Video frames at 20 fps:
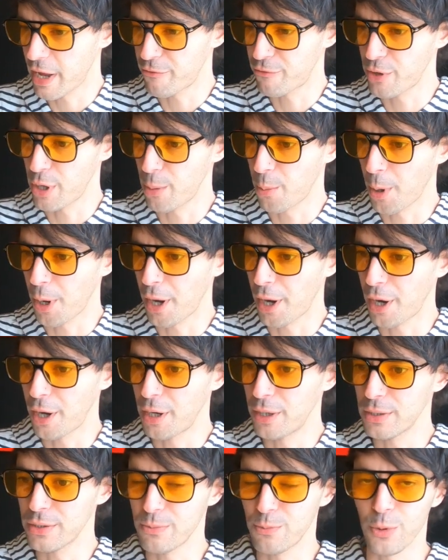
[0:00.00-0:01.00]

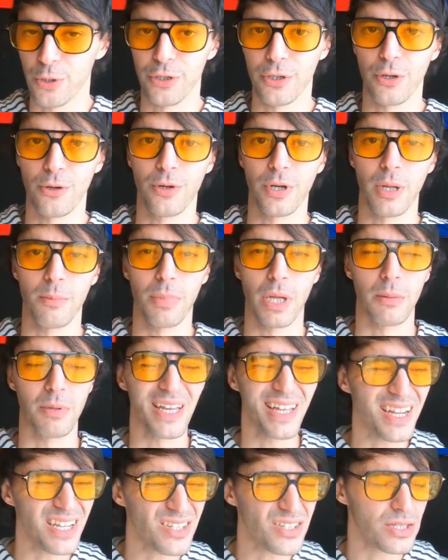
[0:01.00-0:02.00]
everywhere. We're doing it,
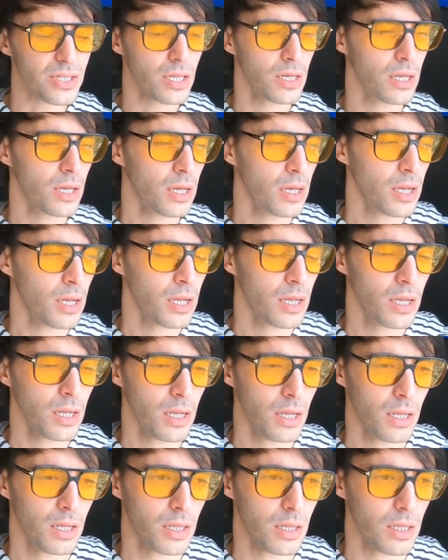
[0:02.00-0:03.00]
baby. It is.
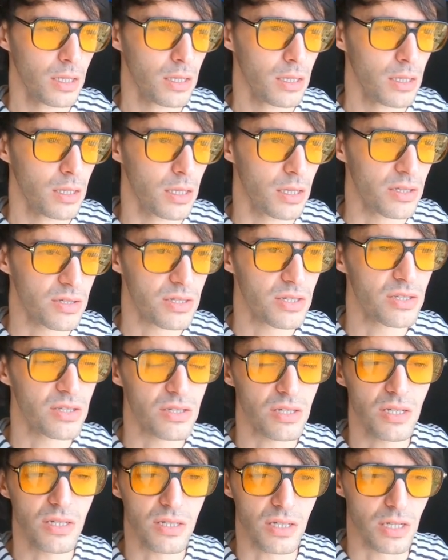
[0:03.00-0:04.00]
It's the
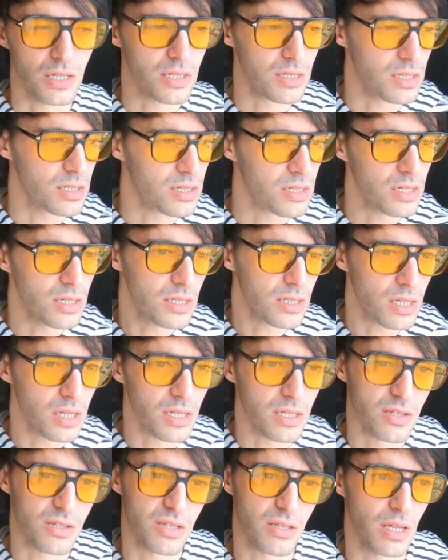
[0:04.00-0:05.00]
season. It's the
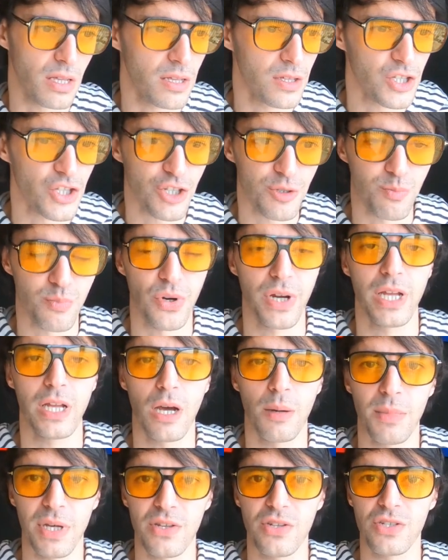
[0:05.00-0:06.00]
season. It's
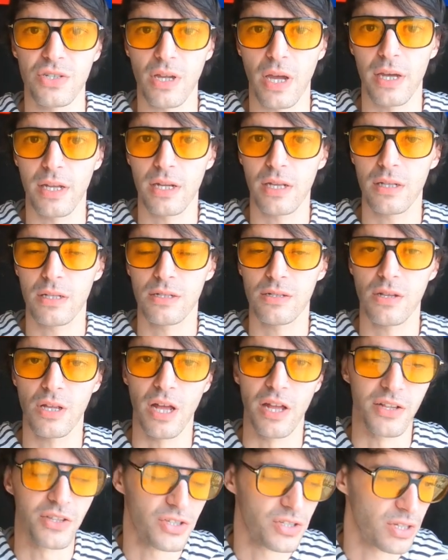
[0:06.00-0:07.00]
spring. I'm excited.
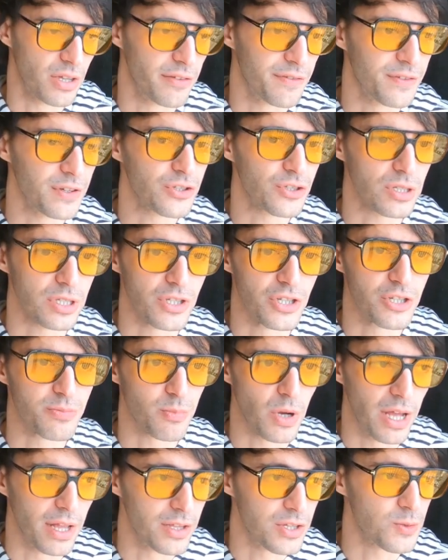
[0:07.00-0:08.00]
It's officially
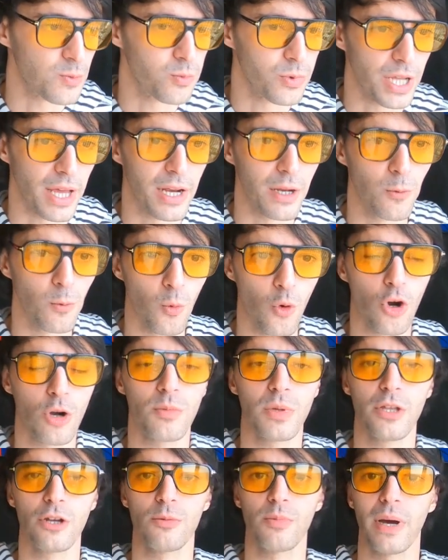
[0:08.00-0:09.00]
it's getting
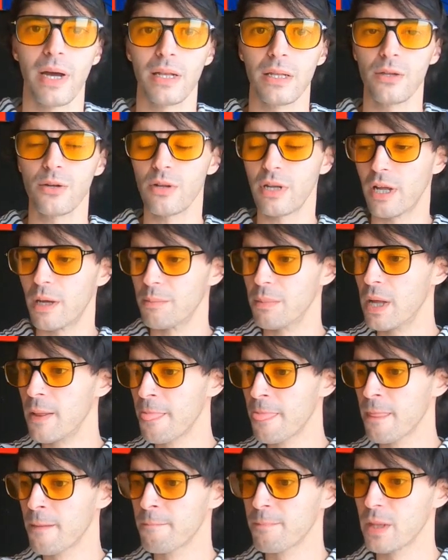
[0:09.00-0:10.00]
warm little by little. I'm
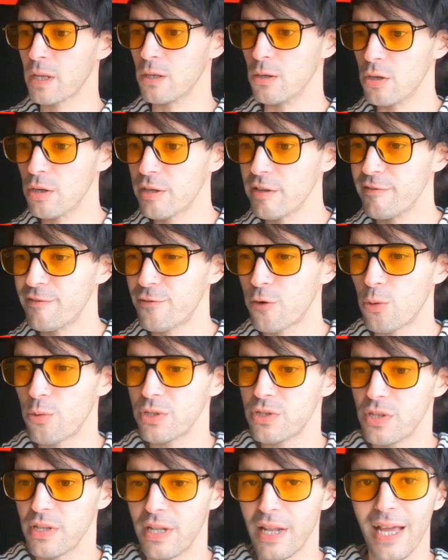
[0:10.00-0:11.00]
looking
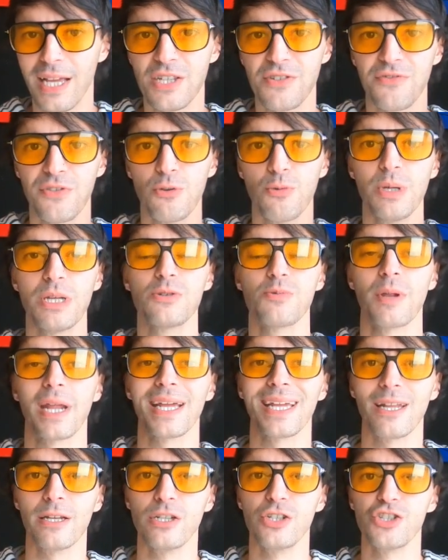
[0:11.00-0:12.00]
forward to the next few weeks when
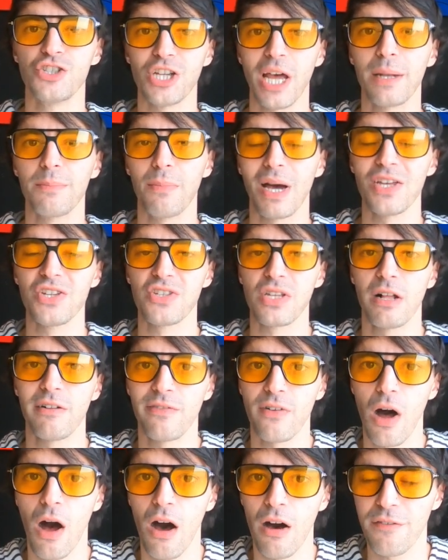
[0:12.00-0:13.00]
I can shed
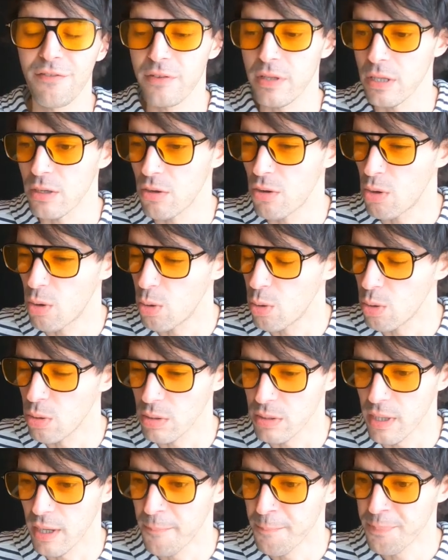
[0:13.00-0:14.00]
myself off the
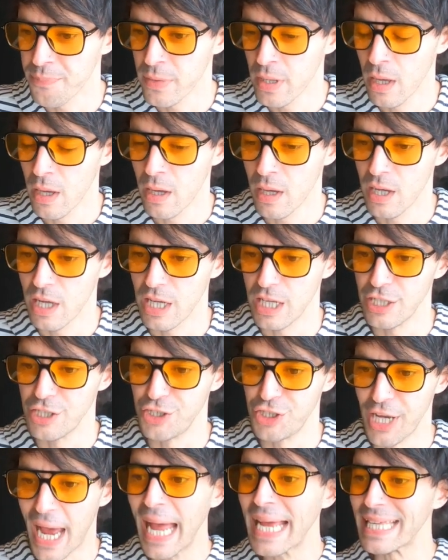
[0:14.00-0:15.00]
old
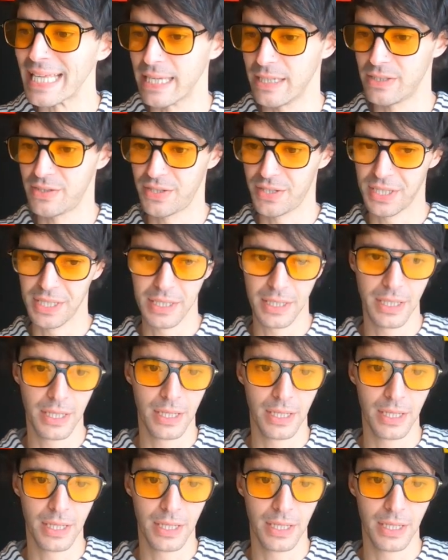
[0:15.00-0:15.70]
jacket.